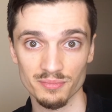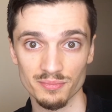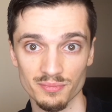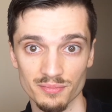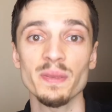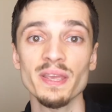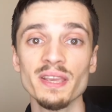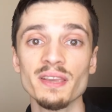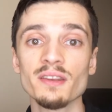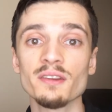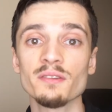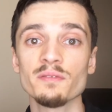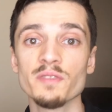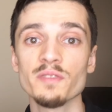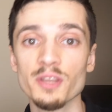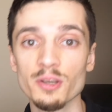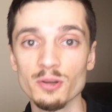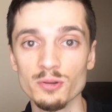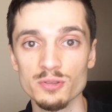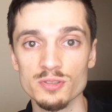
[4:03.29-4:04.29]
Speaking of
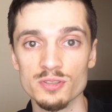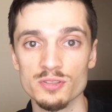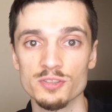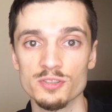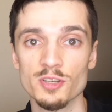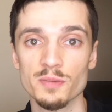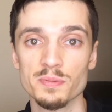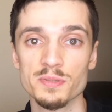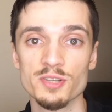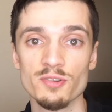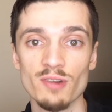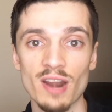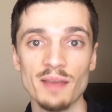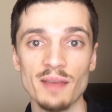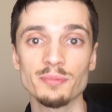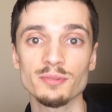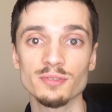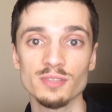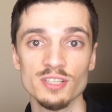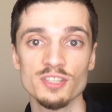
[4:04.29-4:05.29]
news,
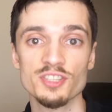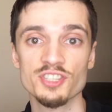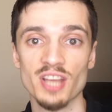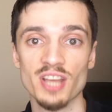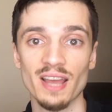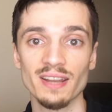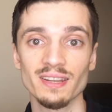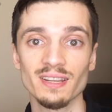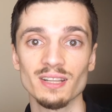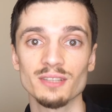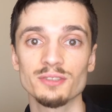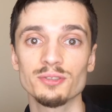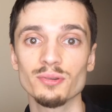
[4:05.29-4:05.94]
subscribe to this channel